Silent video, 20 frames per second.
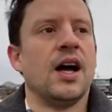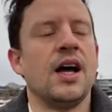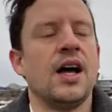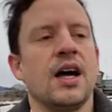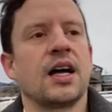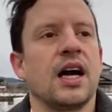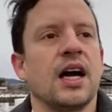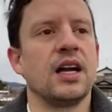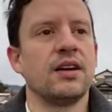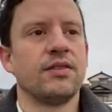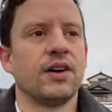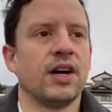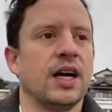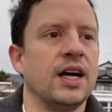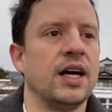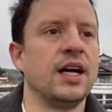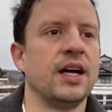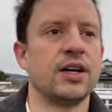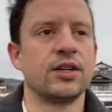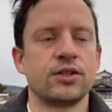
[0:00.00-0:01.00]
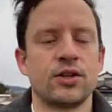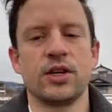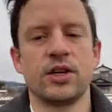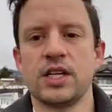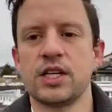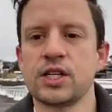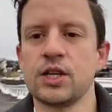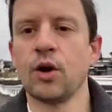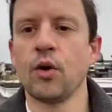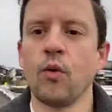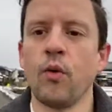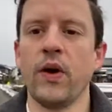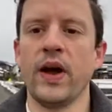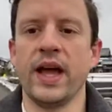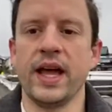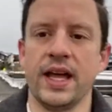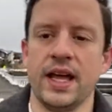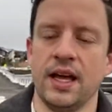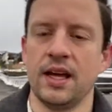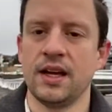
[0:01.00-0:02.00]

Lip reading: kind of a traditional way